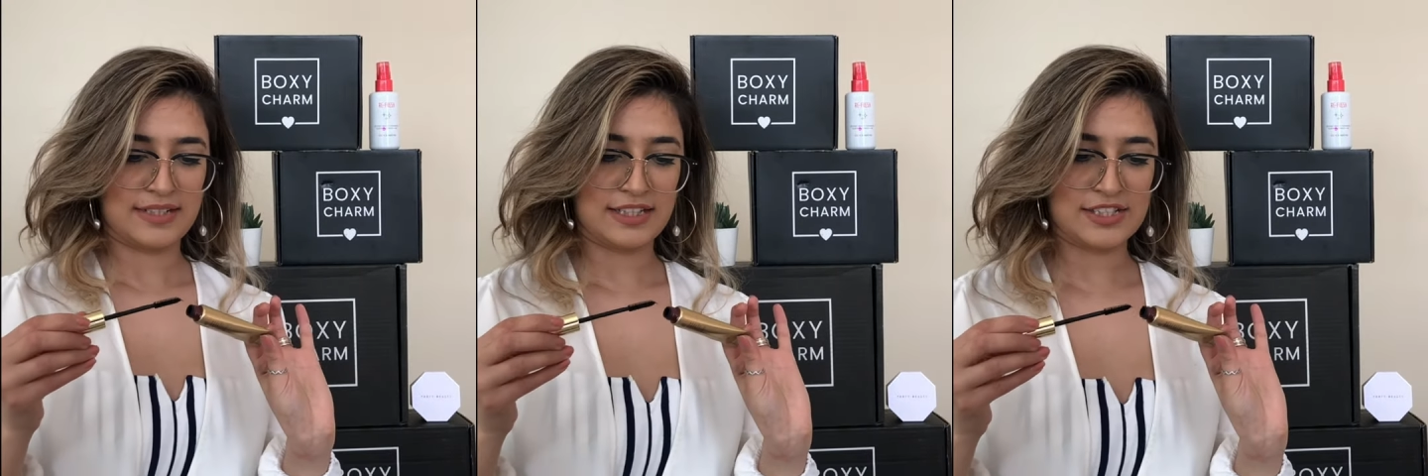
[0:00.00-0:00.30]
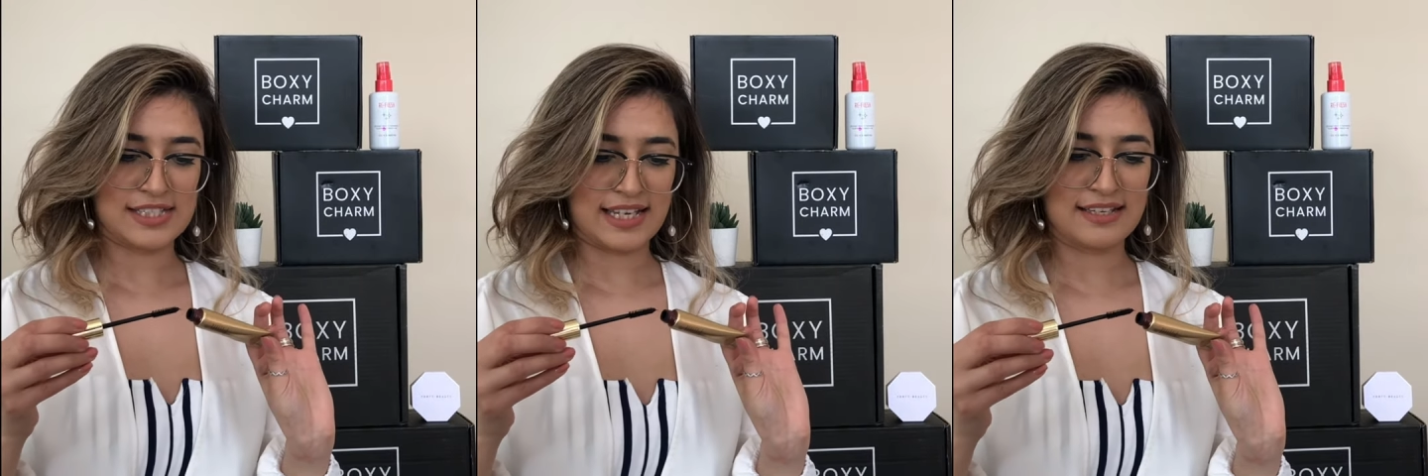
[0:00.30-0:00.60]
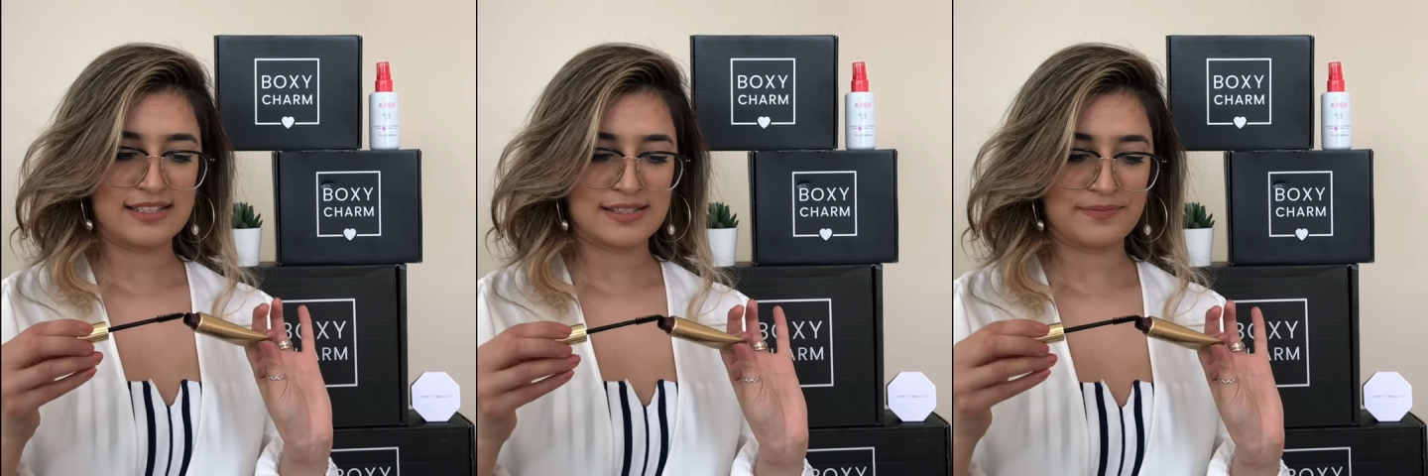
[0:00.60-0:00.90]
Looks
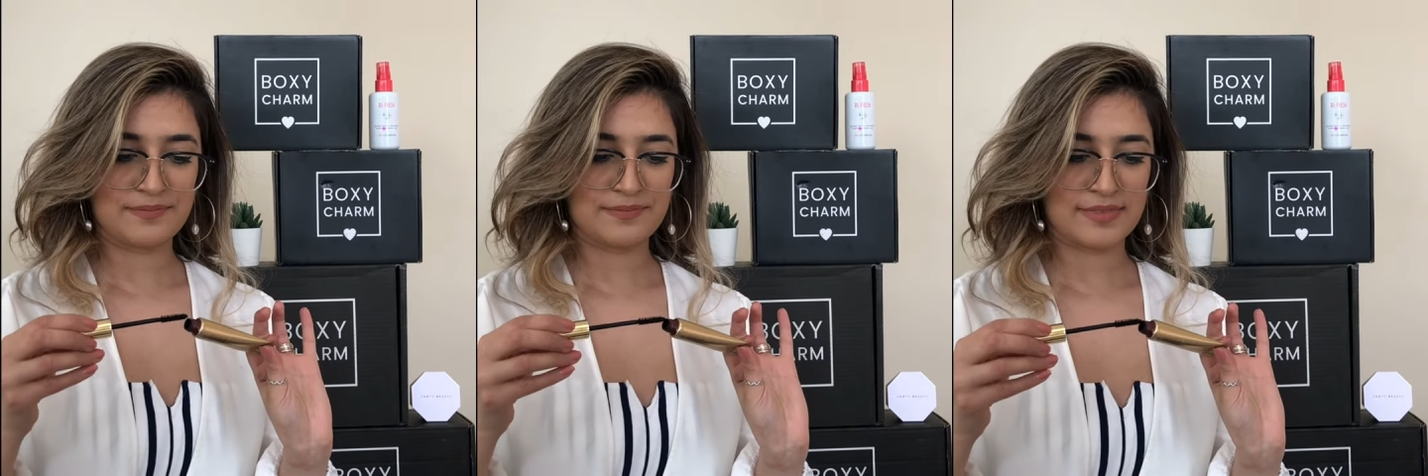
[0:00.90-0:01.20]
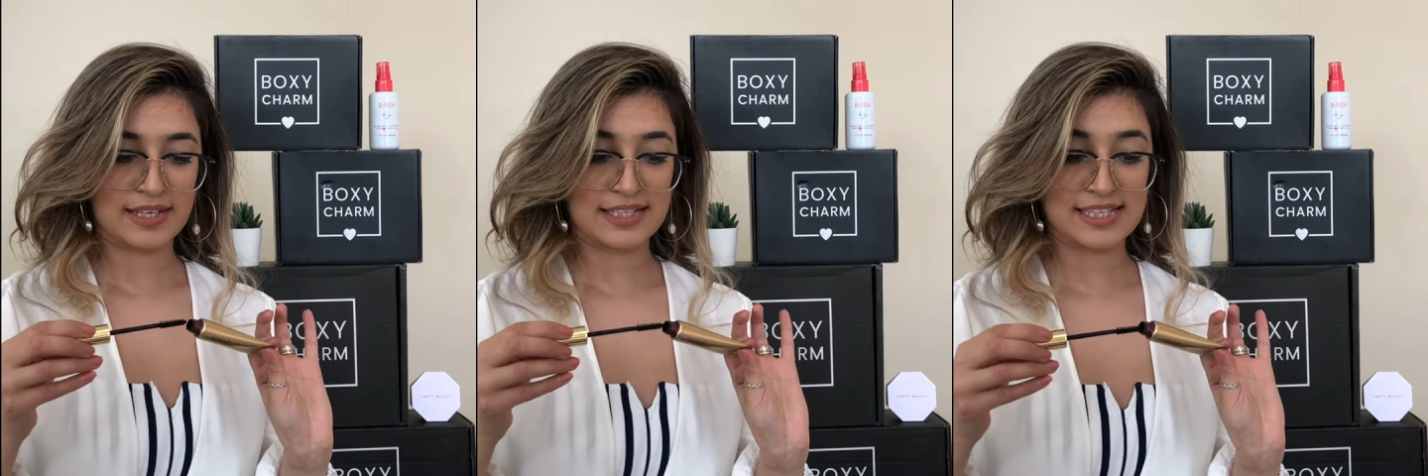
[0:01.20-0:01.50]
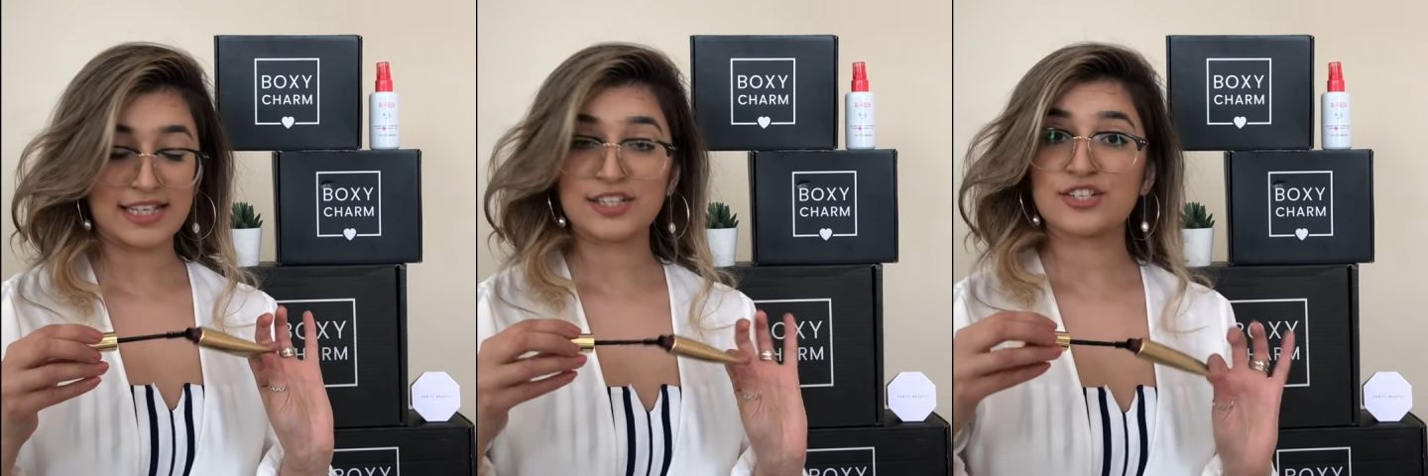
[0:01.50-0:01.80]
nice.
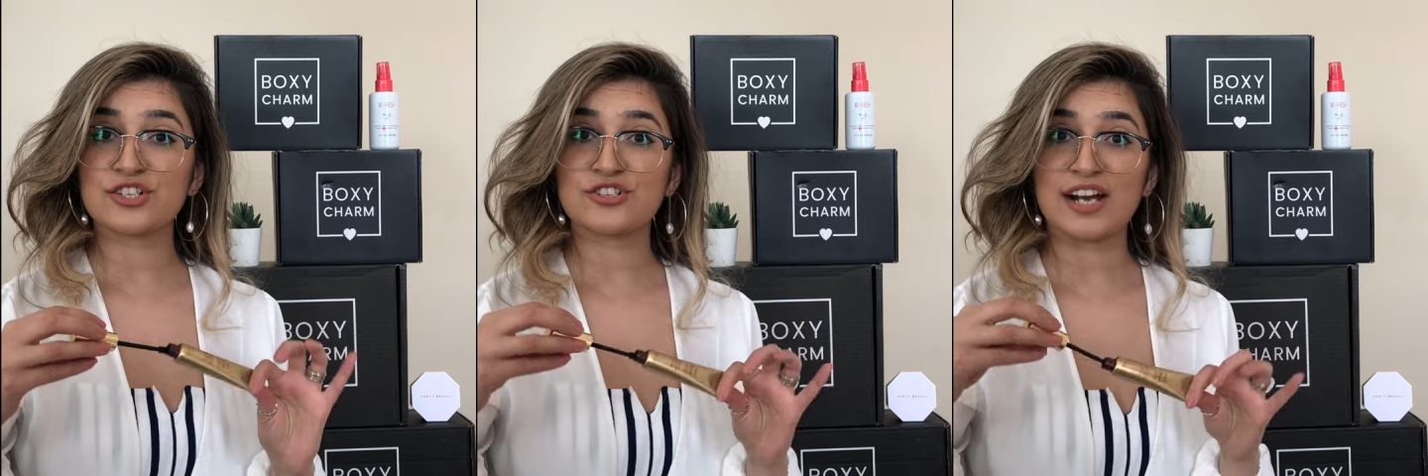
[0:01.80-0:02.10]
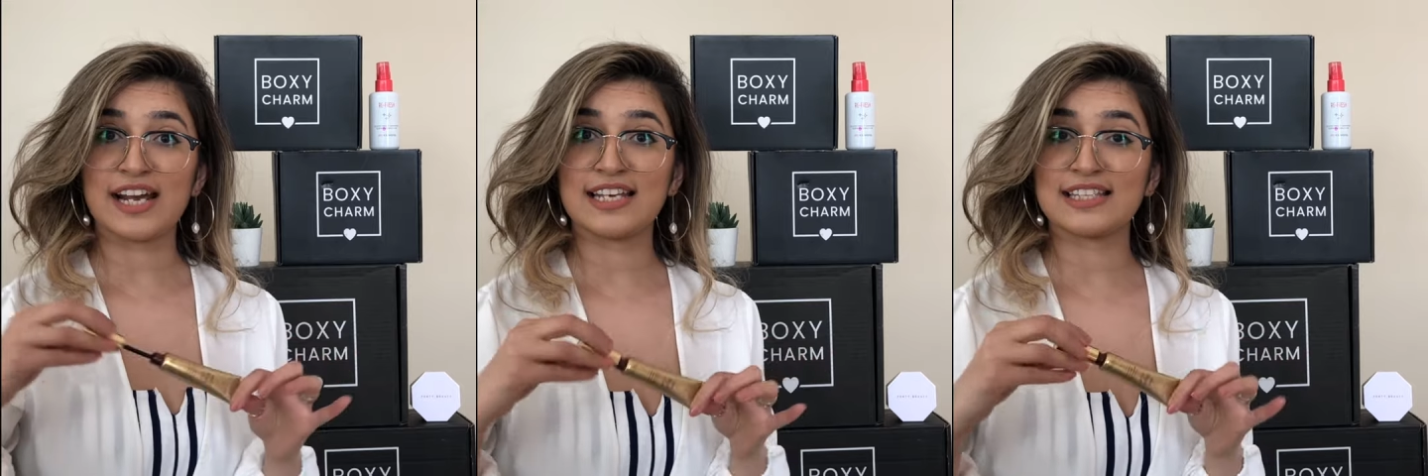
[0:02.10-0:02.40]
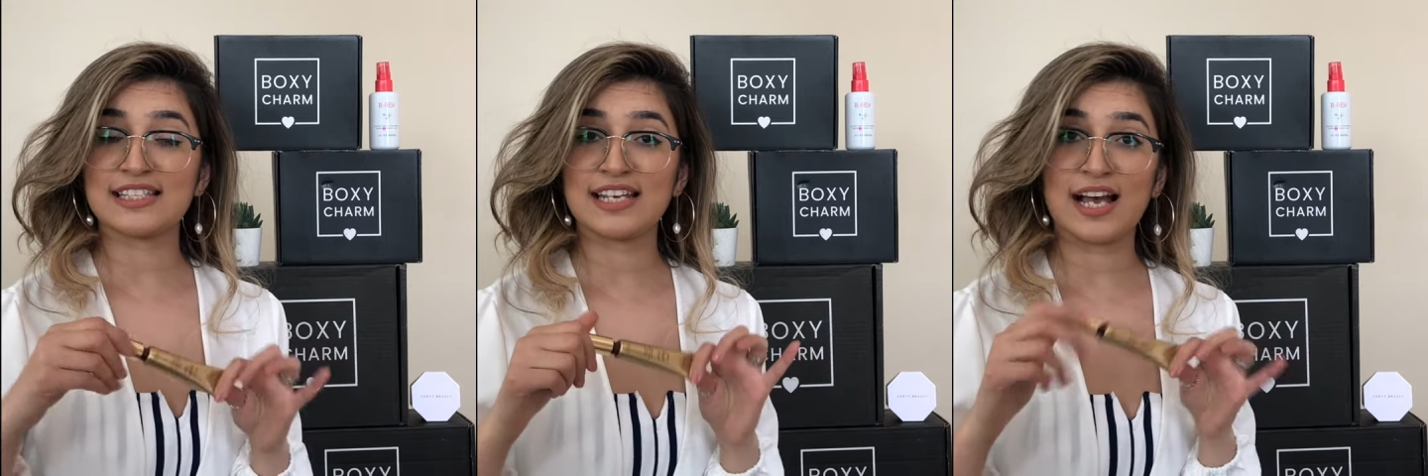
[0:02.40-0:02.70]
Excited to try and
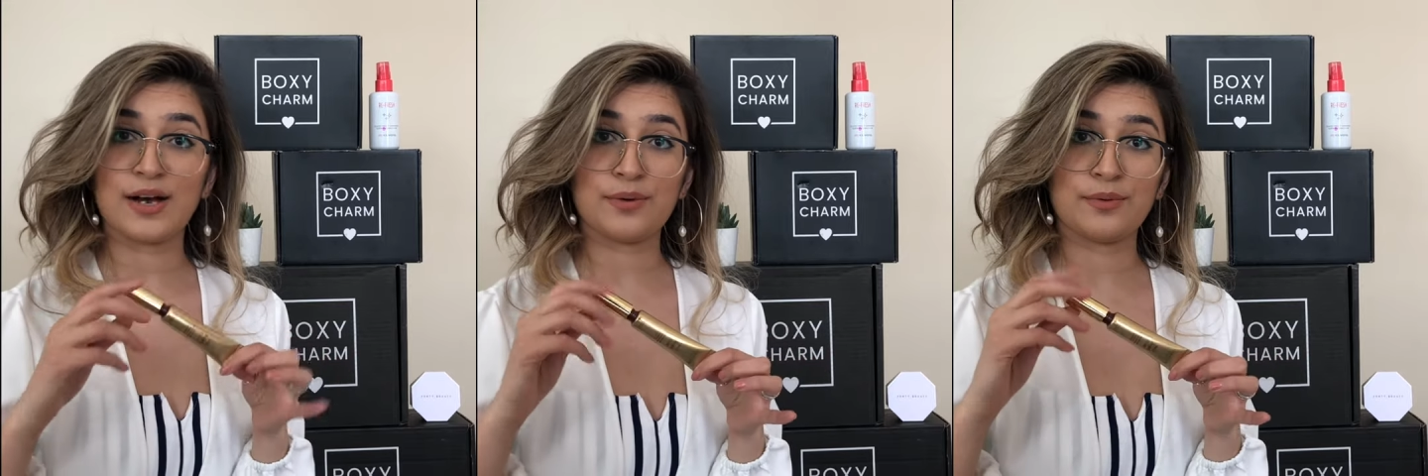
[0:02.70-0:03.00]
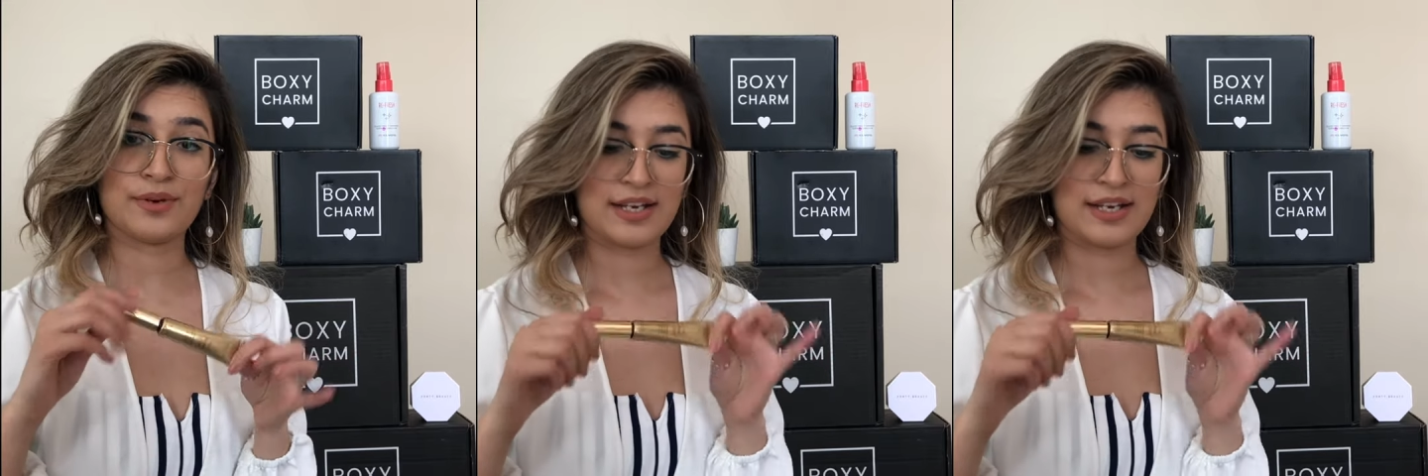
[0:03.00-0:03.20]
see how